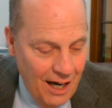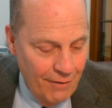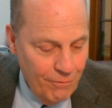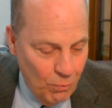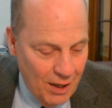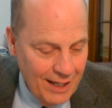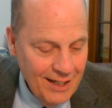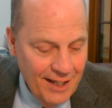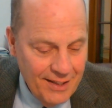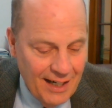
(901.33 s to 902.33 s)
of
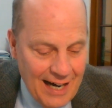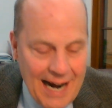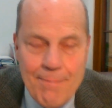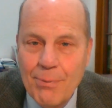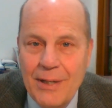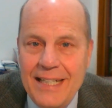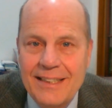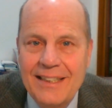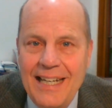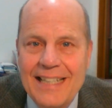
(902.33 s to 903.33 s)
what the high
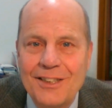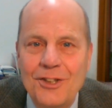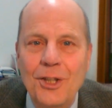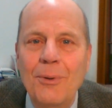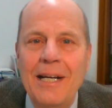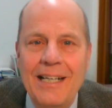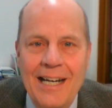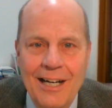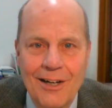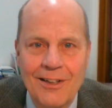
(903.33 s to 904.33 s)
priest is doing
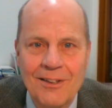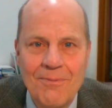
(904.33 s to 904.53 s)
here.